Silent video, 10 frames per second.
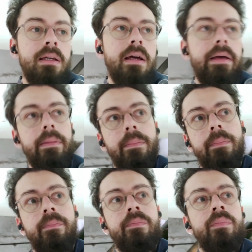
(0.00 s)
And
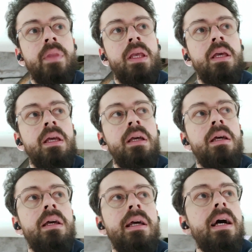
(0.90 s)

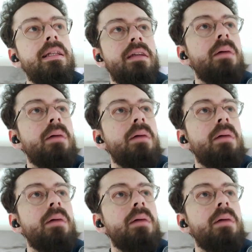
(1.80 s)
I'm